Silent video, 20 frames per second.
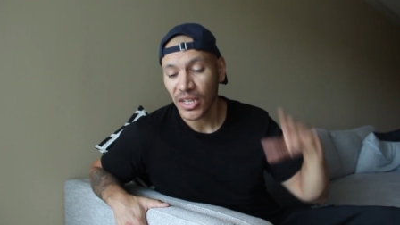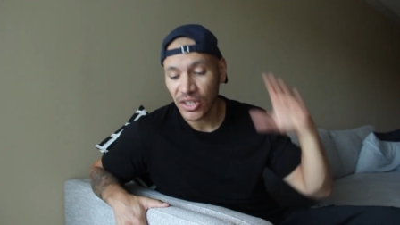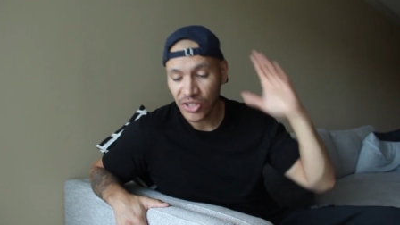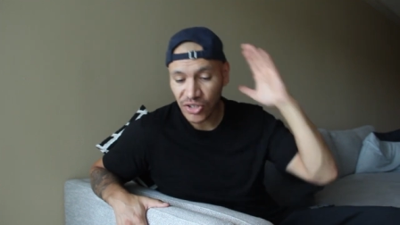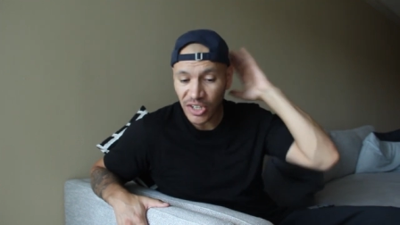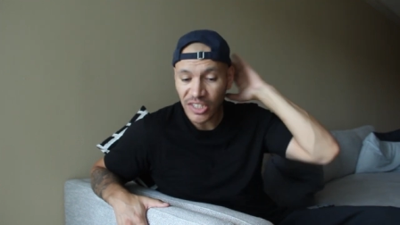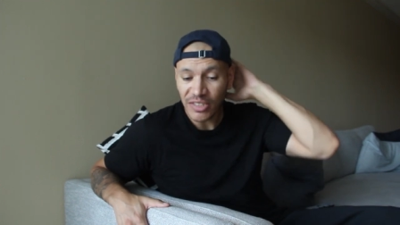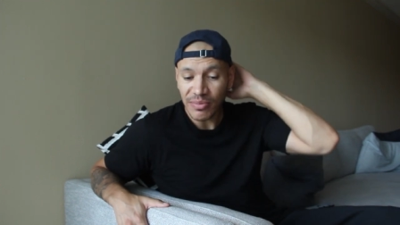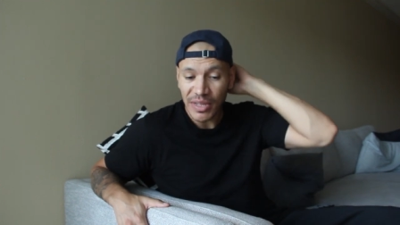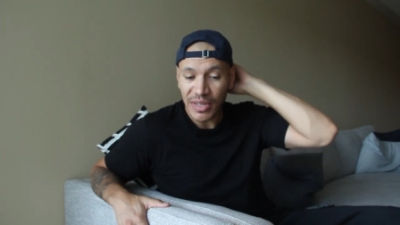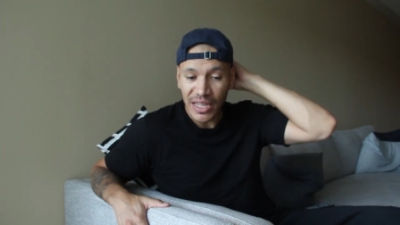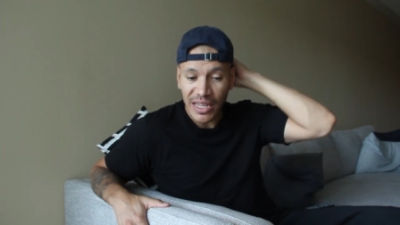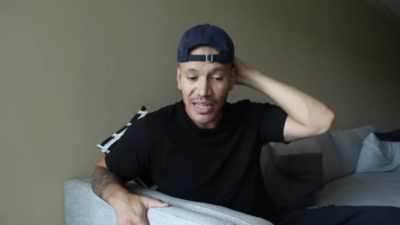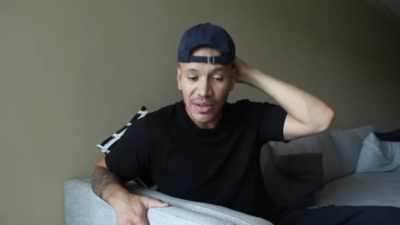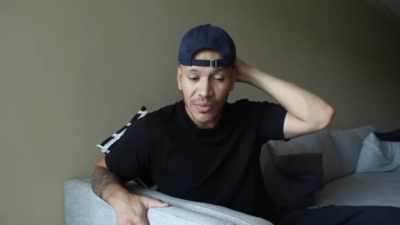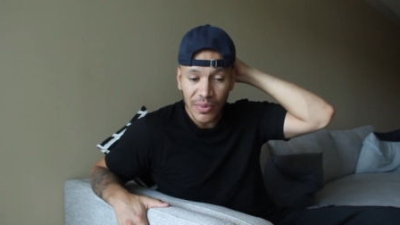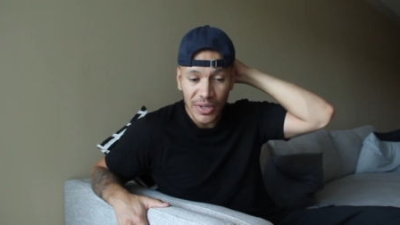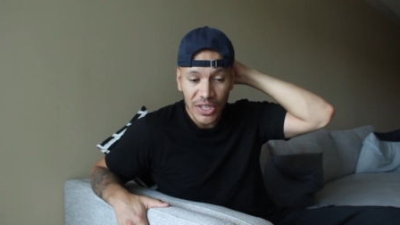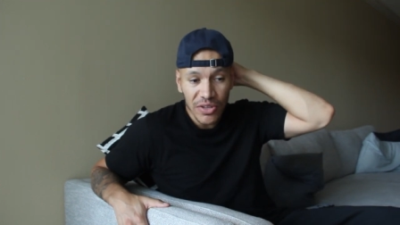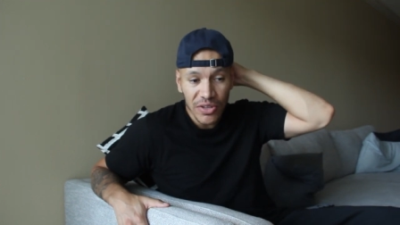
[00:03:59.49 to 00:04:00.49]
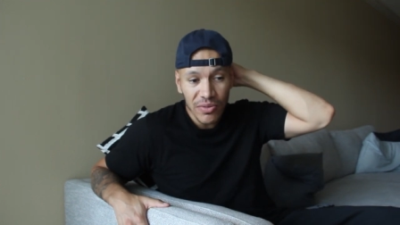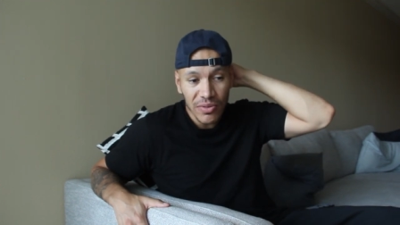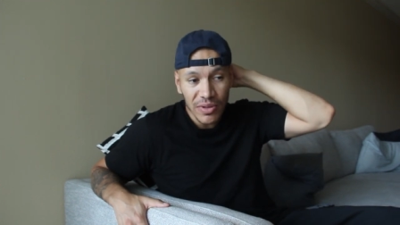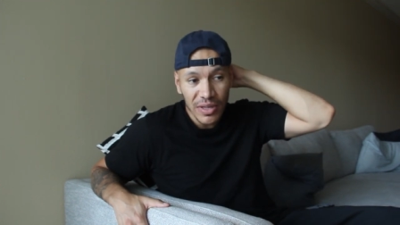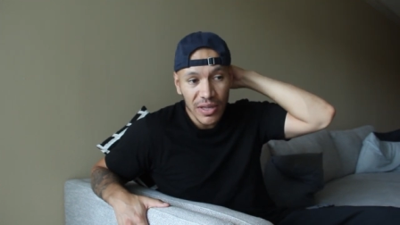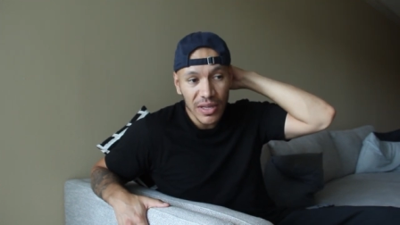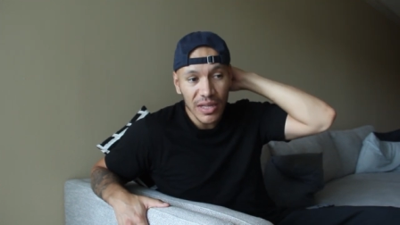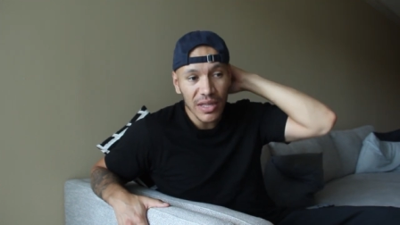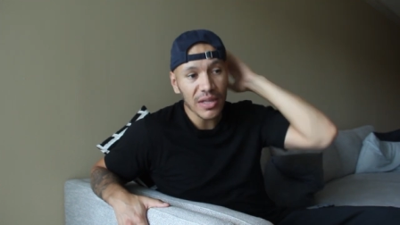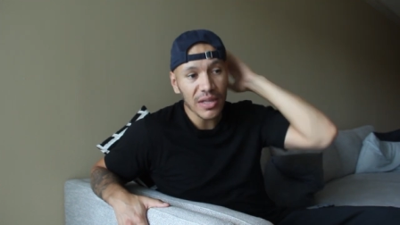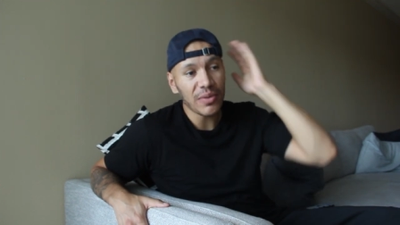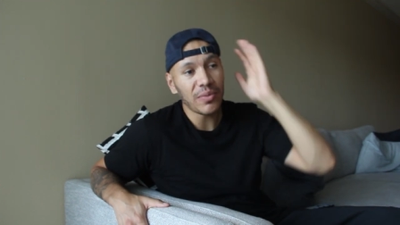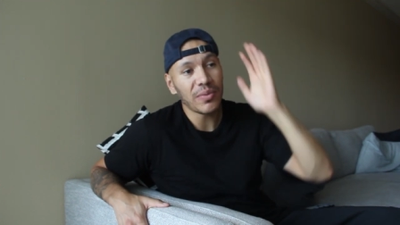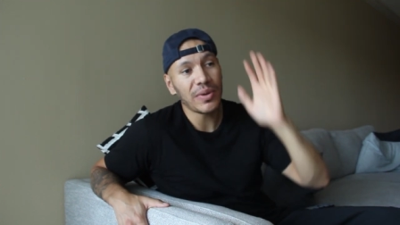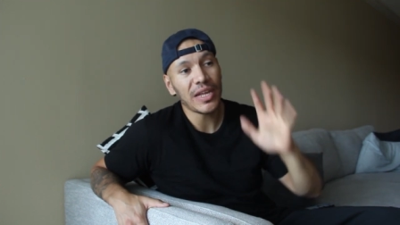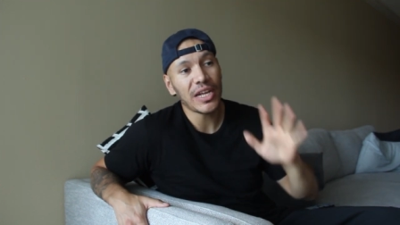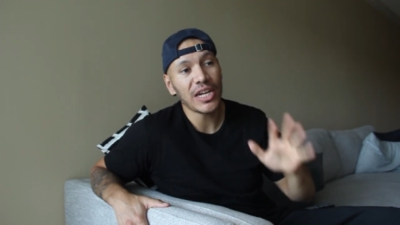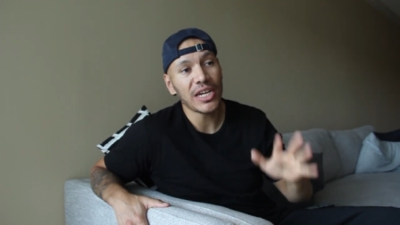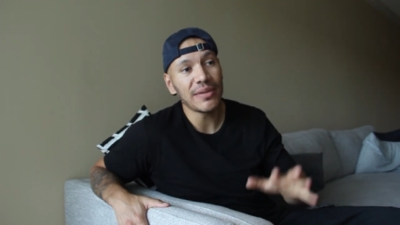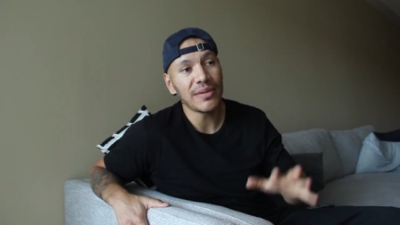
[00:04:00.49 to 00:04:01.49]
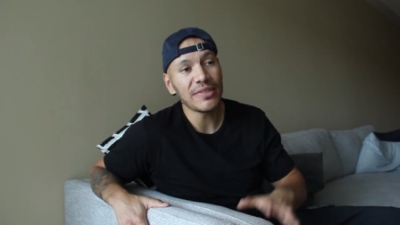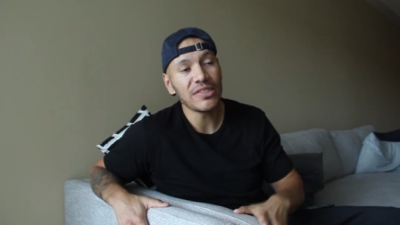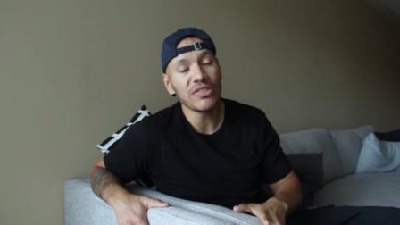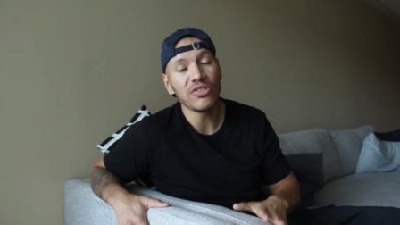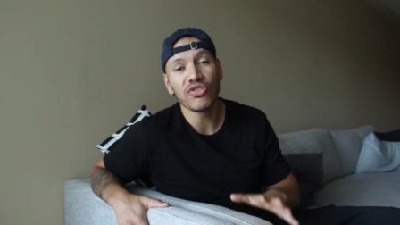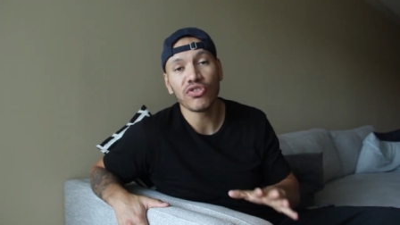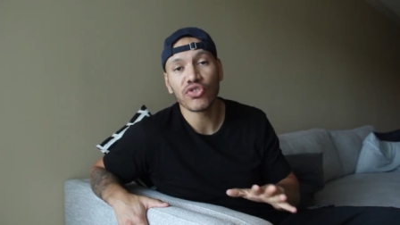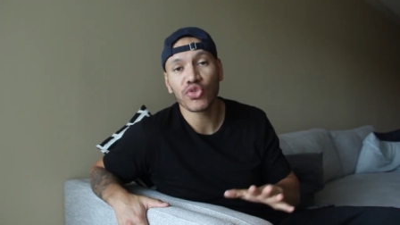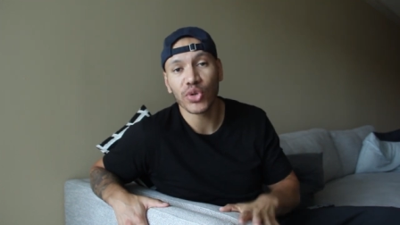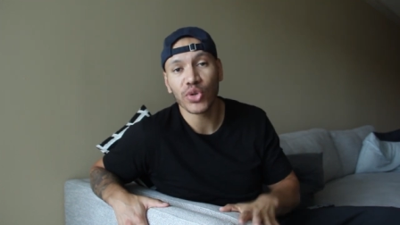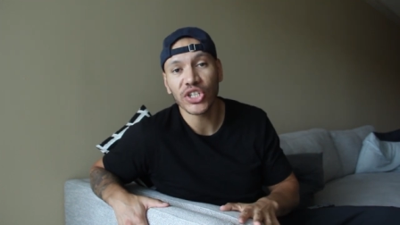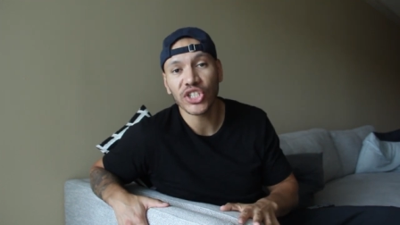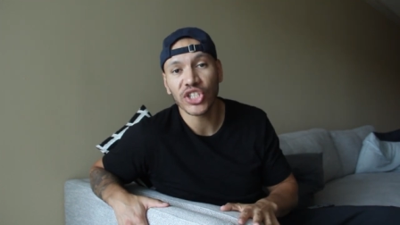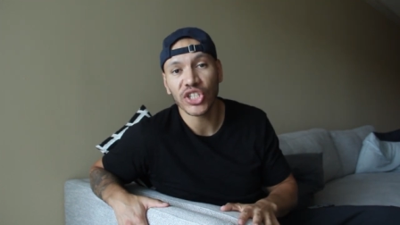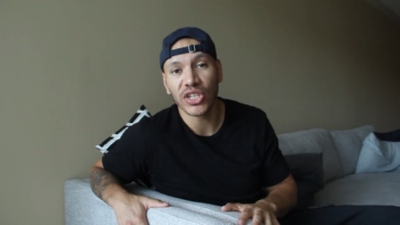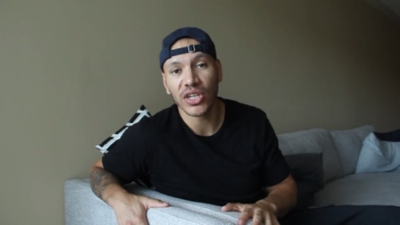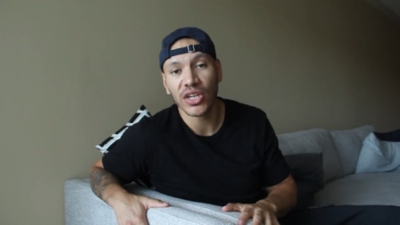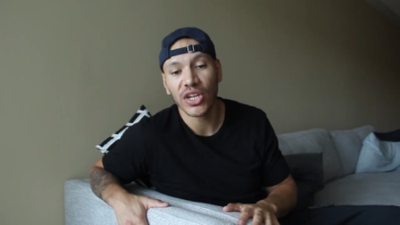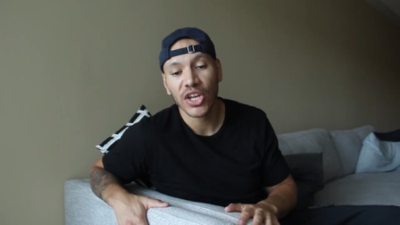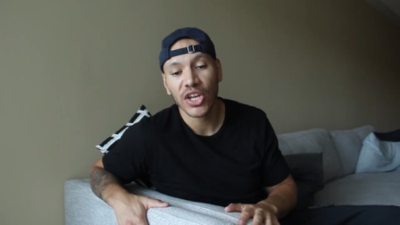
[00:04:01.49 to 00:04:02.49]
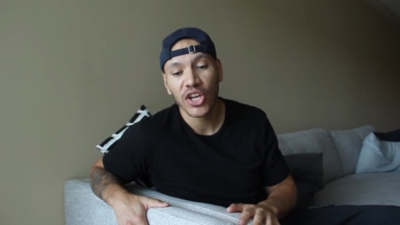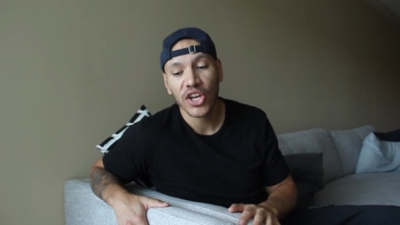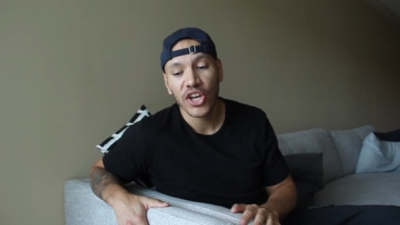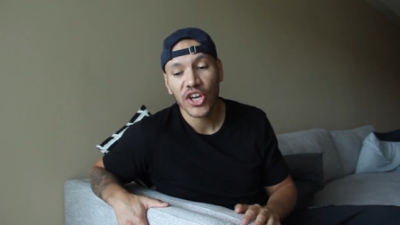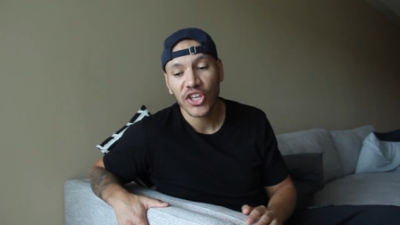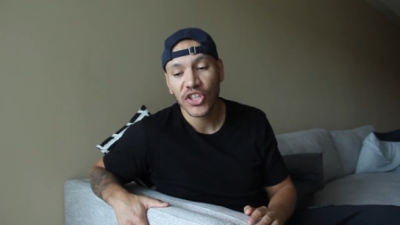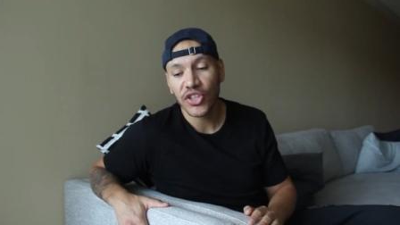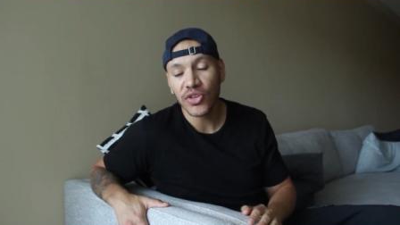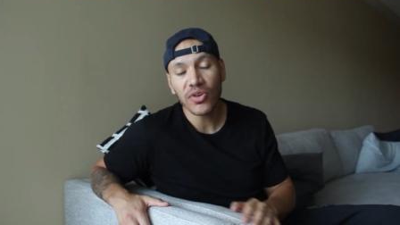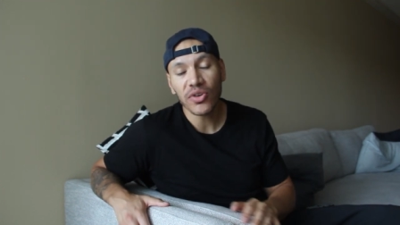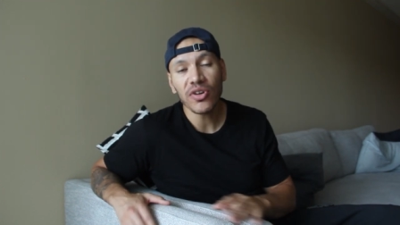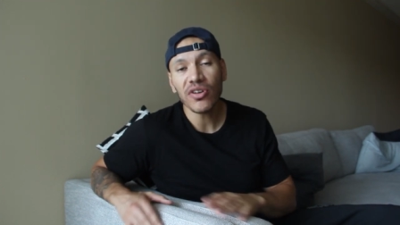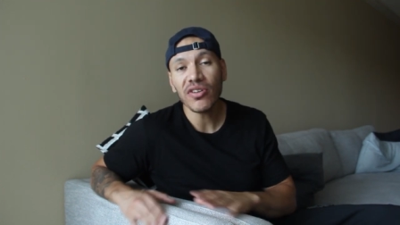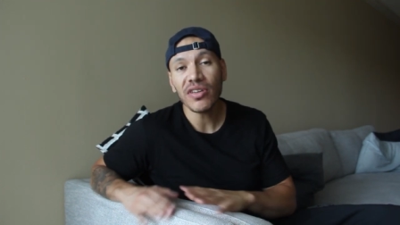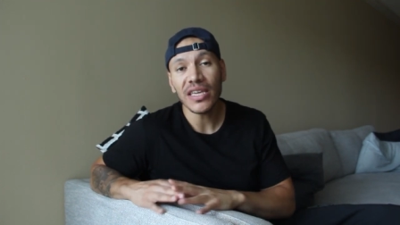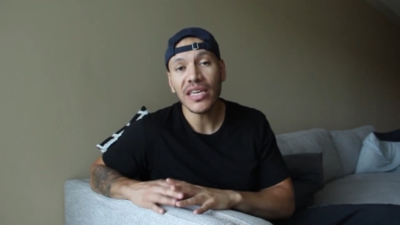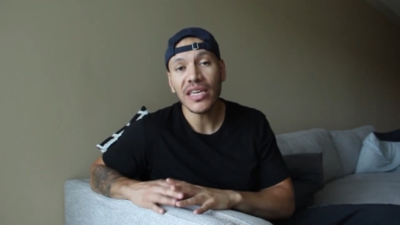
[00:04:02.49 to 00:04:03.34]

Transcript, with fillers: Trust me, when you, when it comes to nutrition, you could